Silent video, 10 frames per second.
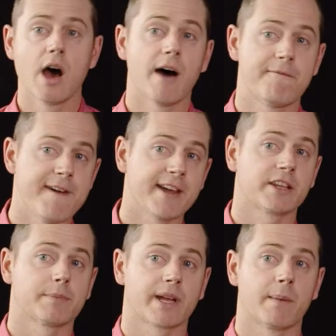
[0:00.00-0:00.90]
a fact
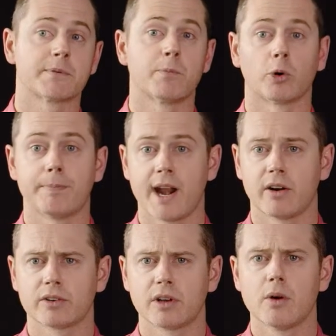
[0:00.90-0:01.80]
that becomes more
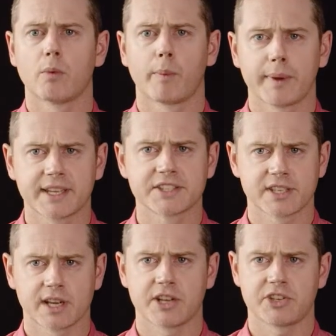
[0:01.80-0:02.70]
apparent when we
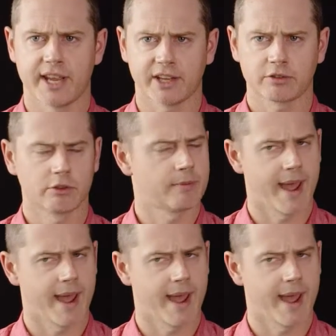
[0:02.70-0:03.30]
consider a text from